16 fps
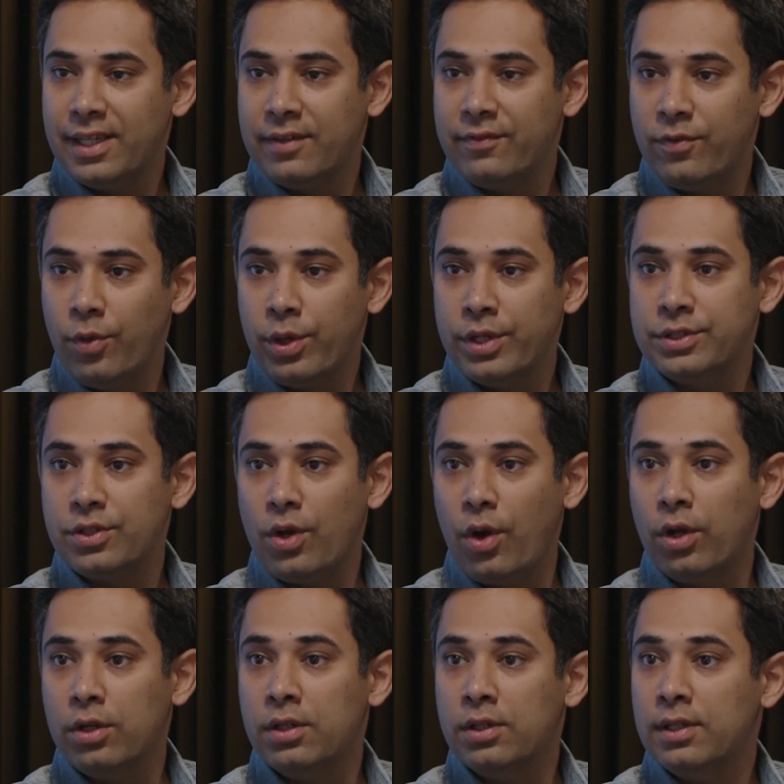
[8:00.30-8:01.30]
can focus
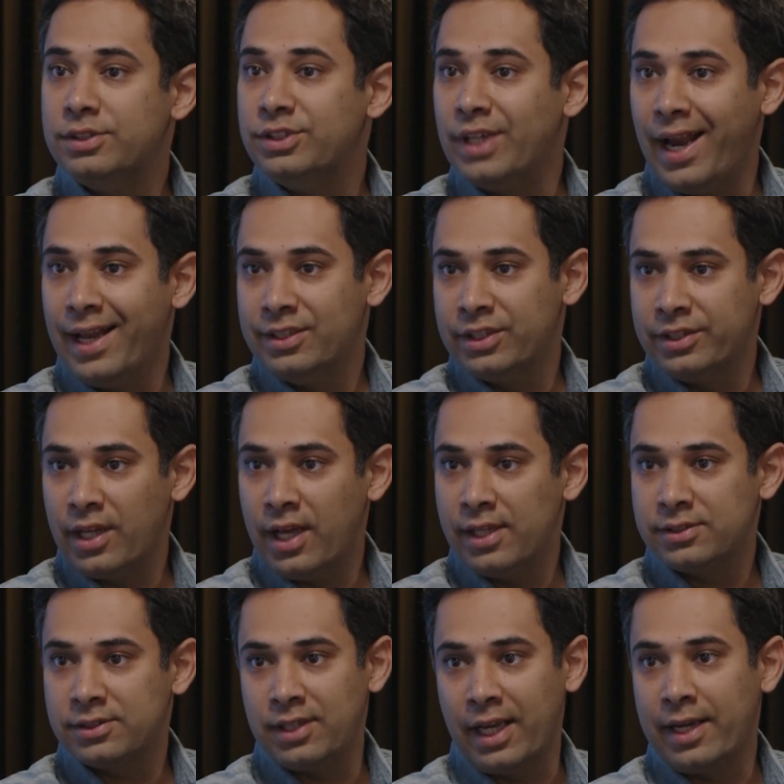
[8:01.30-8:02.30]
on challenging
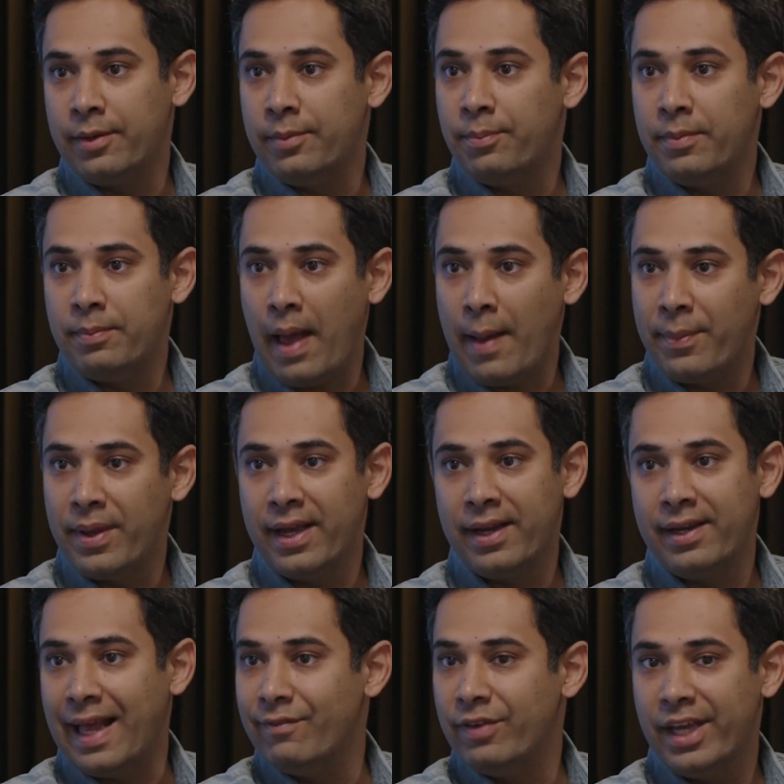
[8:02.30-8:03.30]
tasks like
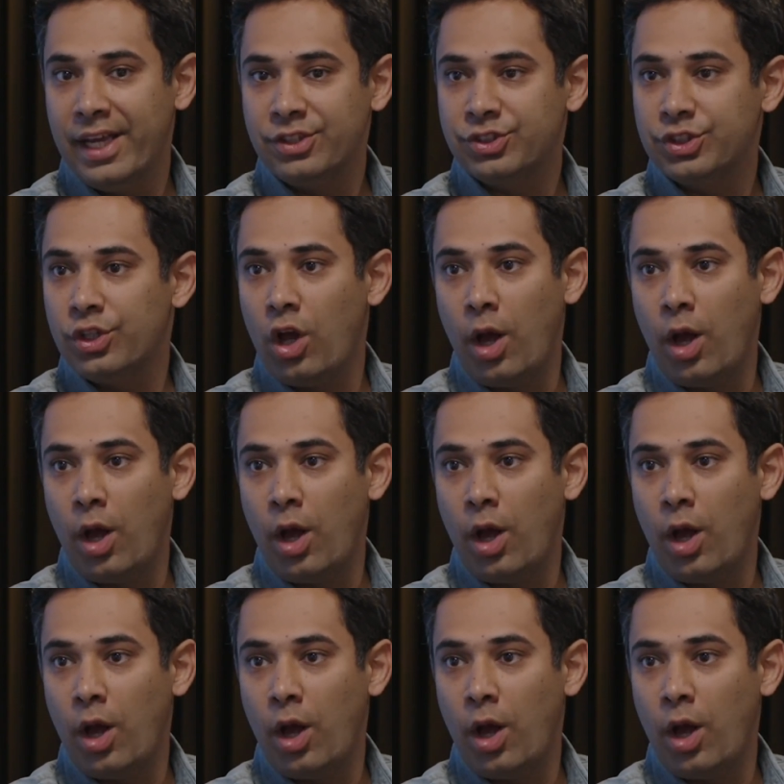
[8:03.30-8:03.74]
mapping, navigation,